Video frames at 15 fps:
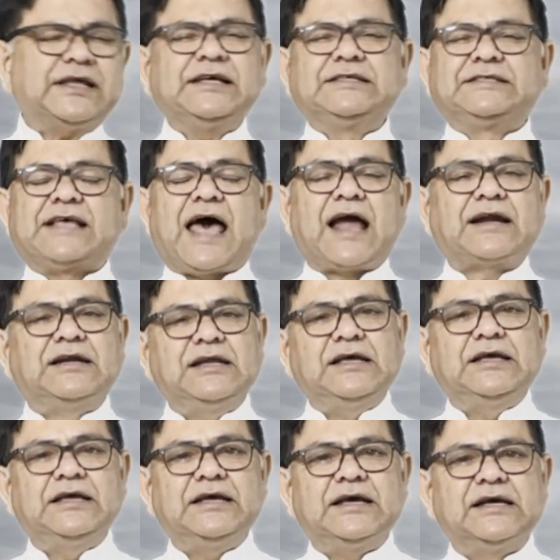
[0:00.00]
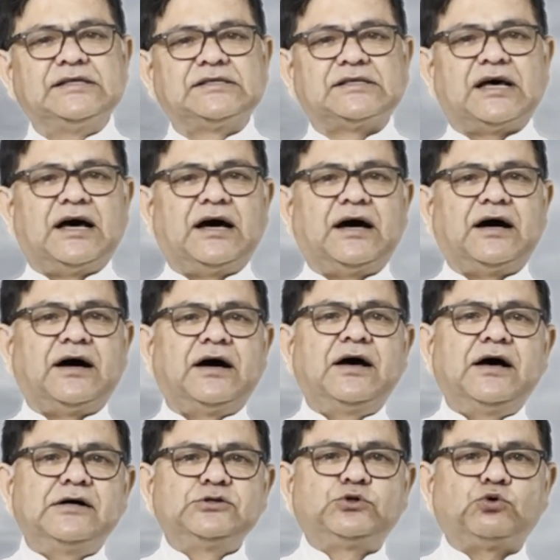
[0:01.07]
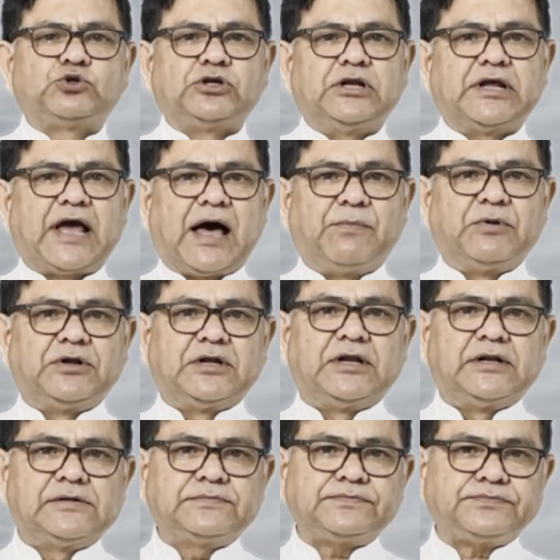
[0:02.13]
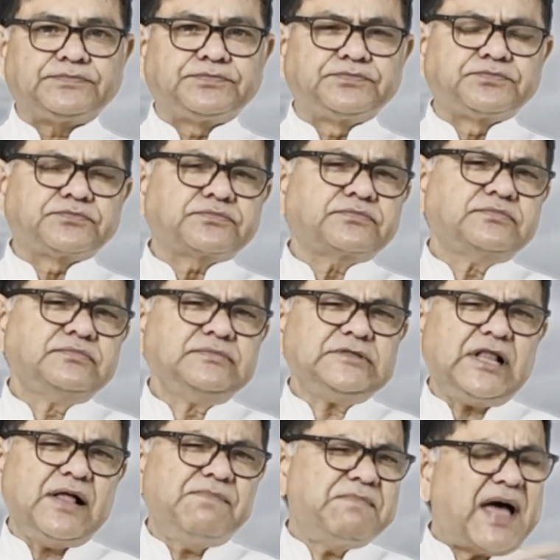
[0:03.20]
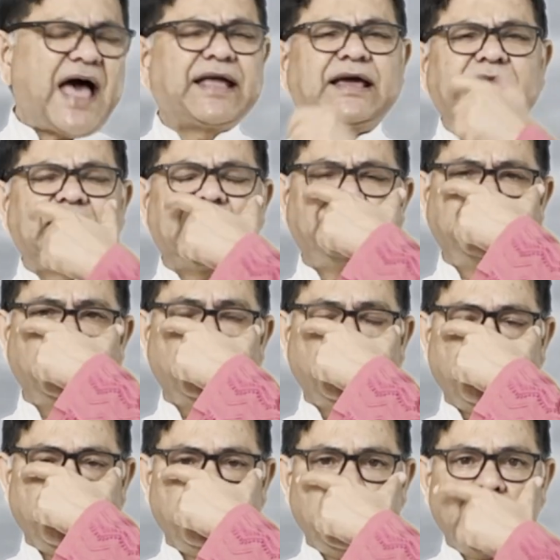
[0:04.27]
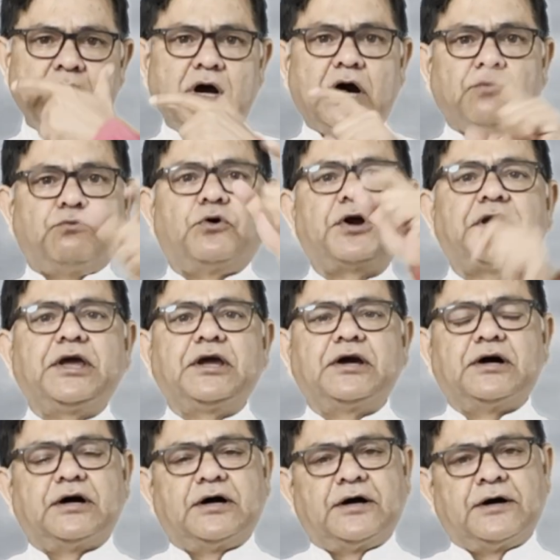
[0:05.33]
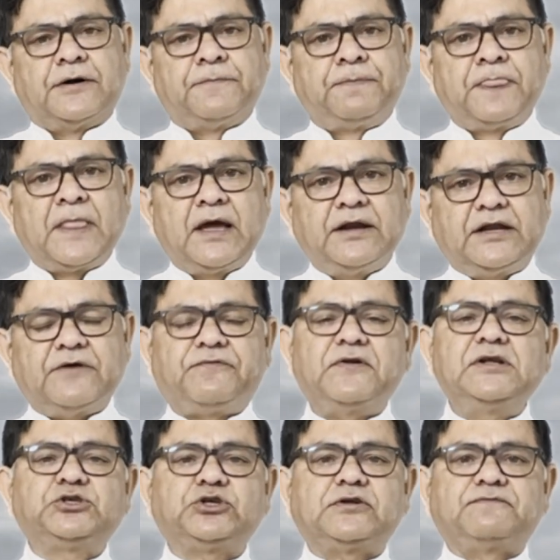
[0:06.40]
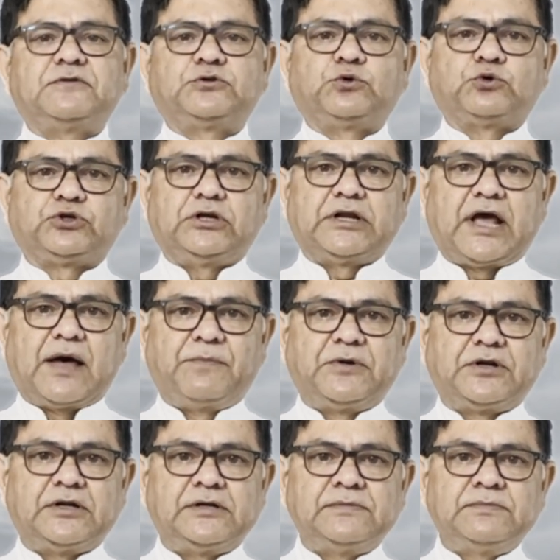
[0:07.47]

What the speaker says: exactly is social capital? I can give you a working definition of the social capital.